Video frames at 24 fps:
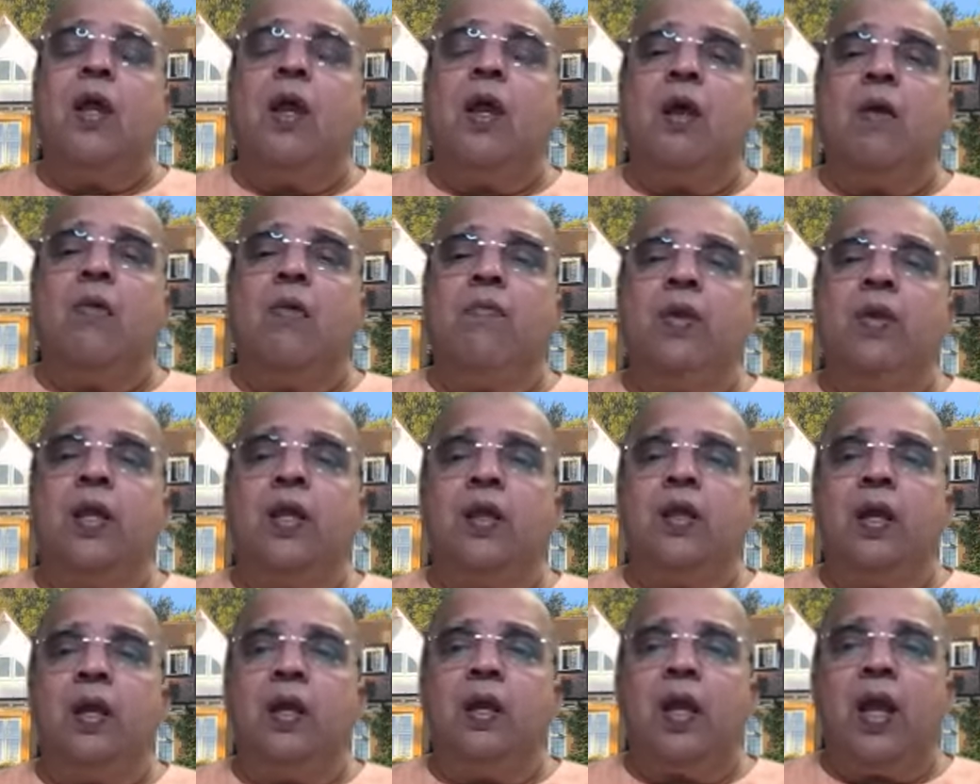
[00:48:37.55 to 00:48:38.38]

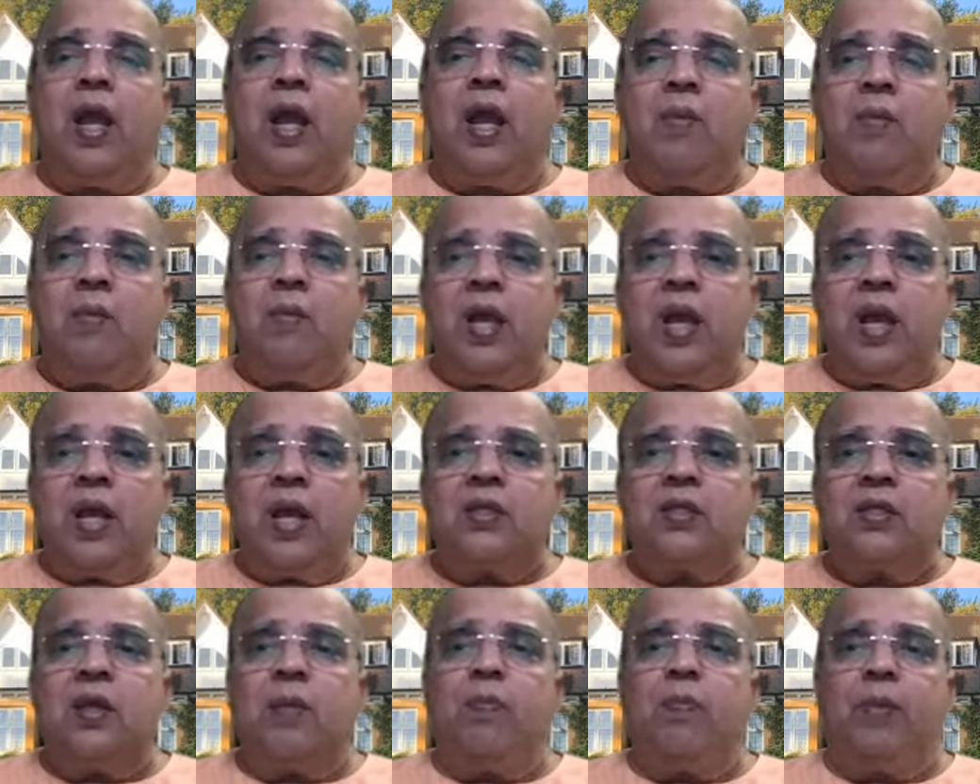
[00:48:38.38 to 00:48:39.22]
everything can be
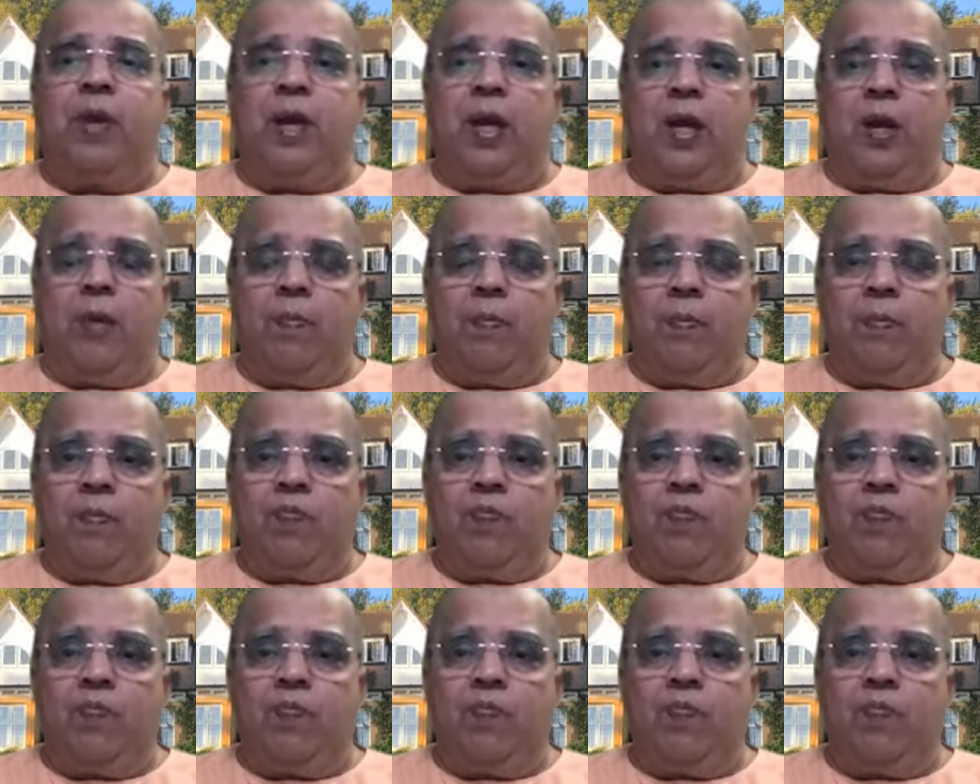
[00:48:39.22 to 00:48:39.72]
accepted